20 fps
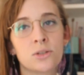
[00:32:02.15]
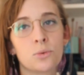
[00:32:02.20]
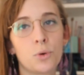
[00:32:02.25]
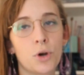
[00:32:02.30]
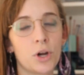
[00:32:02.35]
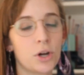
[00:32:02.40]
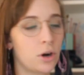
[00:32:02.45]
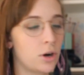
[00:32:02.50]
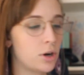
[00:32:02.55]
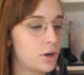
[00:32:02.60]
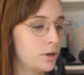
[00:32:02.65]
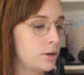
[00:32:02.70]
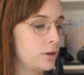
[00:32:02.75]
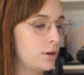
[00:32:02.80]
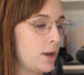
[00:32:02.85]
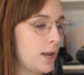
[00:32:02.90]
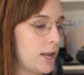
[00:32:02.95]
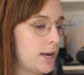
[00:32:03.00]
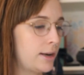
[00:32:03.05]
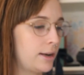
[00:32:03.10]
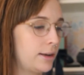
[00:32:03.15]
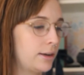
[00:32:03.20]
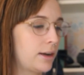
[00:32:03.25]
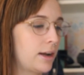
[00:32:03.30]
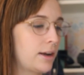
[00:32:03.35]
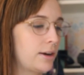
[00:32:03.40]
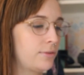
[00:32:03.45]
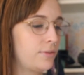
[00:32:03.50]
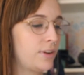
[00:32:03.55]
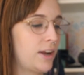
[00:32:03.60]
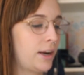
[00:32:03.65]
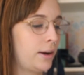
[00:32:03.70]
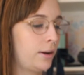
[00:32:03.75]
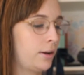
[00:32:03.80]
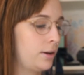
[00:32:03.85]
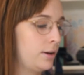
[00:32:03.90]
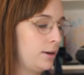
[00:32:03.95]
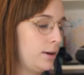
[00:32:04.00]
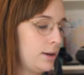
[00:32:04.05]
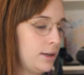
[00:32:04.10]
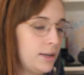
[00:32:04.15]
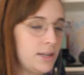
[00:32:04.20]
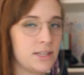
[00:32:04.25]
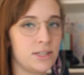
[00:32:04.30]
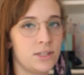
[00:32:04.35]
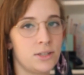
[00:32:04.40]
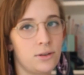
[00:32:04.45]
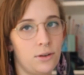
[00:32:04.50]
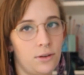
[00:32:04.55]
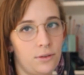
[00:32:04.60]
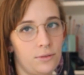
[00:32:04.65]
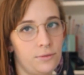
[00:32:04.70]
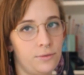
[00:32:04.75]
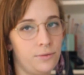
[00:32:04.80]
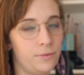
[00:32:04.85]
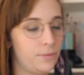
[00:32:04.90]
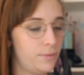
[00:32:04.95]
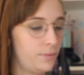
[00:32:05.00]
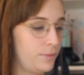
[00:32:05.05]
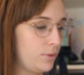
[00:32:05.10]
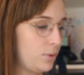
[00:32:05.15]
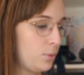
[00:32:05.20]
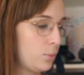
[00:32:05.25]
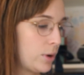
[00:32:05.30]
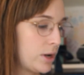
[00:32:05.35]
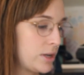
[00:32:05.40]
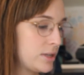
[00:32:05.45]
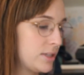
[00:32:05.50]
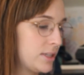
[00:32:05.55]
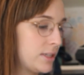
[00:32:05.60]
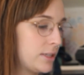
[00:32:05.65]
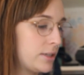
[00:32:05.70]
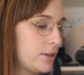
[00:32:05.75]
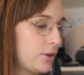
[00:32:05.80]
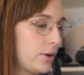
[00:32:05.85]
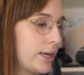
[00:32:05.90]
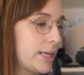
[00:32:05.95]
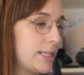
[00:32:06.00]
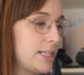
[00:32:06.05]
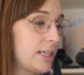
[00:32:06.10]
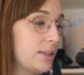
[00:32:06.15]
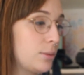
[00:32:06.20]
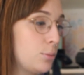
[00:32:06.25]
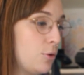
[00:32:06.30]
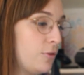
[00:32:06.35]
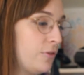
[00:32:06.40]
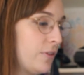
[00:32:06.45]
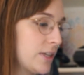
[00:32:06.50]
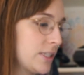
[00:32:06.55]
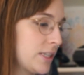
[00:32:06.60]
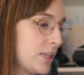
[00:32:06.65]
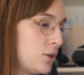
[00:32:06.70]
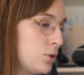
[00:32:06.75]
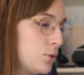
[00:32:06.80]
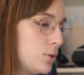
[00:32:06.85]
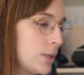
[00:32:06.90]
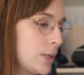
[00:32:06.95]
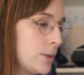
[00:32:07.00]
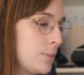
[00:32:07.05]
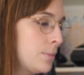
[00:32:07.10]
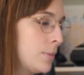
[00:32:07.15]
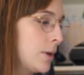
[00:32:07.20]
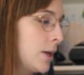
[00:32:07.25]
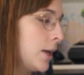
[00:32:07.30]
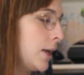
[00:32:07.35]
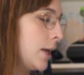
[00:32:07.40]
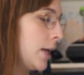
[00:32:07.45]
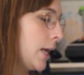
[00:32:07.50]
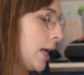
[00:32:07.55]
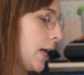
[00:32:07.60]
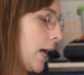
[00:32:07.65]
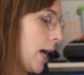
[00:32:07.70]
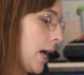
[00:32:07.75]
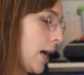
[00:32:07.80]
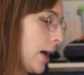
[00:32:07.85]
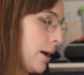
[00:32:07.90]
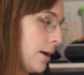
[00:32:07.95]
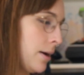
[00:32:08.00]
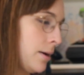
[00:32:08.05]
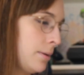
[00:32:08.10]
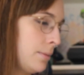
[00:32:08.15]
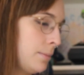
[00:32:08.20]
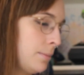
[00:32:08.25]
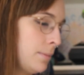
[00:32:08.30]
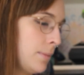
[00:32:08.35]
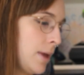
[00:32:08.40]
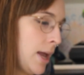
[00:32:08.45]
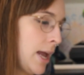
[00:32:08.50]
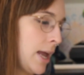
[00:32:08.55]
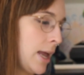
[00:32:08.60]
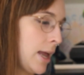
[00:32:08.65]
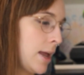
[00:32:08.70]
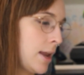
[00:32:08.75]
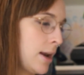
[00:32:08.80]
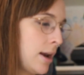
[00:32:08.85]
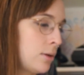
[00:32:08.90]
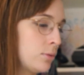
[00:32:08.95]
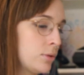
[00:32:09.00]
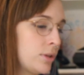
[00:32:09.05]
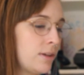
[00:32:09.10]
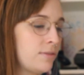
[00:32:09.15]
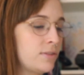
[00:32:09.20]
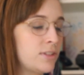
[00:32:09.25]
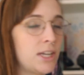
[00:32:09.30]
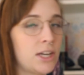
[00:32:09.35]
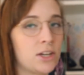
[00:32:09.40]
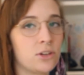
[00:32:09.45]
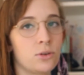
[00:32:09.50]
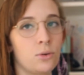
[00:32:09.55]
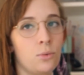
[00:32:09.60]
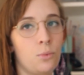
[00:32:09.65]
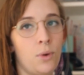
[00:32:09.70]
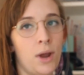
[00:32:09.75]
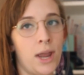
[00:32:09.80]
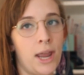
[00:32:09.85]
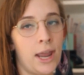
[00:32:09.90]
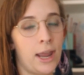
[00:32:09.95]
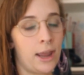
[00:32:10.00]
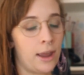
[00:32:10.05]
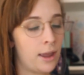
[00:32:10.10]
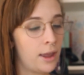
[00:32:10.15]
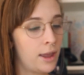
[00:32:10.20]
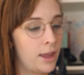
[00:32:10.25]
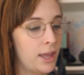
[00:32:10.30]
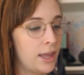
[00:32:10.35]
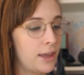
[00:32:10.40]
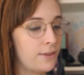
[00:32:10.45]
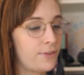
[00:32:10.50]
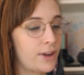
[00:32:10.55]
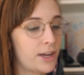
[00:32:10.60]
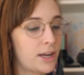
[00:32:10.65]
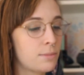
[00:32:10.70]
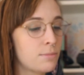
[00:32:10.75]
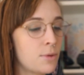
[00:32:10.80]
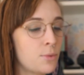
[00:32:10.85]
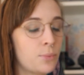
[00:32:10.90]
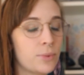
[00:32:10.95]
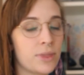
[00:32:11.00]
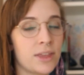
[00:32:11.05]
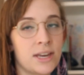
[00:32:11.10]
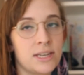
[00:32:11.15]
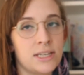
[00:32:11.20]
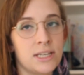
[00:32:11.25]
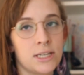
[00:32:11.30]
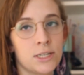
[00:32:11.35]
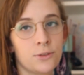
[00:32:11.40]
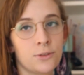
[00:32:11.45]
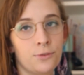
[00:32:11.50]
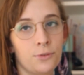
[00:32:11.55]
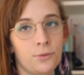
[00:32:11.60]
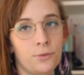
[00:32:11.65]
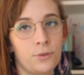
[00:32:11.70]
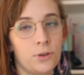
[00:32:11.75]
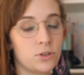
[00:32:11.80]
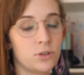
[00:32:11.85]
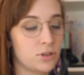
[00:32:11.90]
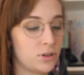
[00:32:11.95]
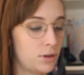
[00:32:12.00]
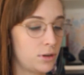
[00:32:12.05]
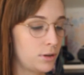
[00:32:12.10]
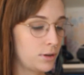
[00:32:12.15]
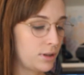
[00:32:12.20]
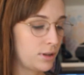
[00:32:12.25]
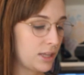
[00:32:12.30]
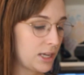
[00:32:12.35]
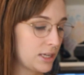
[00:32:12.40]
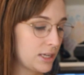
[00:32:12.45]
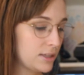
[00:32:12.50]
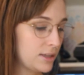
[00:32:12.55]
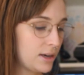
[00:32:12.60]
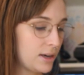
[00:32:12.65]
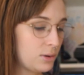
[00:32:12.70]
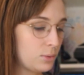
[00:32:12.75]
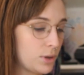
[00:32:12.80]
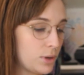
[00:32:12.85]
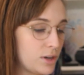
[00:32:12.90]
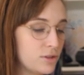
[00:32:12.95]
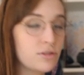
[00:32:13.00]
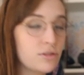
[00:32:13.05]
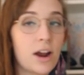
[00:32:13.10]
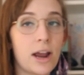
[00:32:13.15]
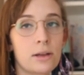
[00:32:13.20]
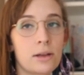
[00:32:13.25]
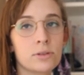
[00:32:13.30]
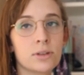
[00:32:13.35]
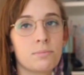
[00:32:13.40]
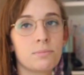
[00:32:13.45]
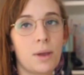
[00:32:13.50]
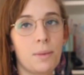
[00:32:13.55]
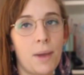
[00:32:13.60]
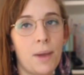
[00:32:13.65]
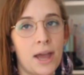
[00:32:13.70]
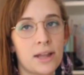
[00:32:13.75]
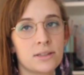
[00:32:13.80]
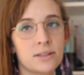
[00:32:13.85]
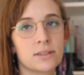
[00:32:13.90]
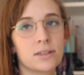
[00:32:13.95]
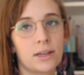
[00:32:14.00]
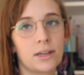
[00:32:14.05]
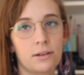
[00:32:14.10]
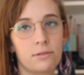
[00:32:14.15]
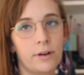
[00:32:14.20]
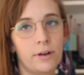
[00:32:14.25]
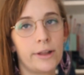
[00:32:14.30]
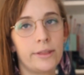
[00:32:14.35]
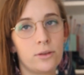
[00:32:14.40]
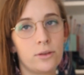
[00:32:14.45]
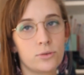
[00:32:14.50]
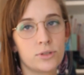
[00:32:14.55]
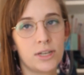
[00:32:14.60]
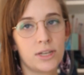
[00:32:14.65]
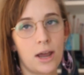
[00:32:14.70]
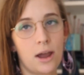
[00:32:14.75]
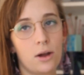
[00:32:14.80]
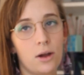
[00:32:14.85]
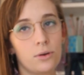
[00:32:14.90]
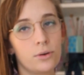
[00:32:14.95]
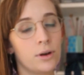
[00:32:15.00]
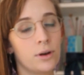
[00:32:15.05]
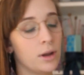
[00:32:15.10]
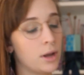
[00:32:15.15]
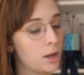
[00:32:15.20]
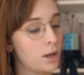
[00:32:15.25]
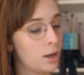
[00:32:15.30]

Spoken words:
to work on, and kind of like a list of the ones so I can tick them off as I do them. And I also have a section where if I come up with ideas for future things that I want to try out in my patterns, I can write those down.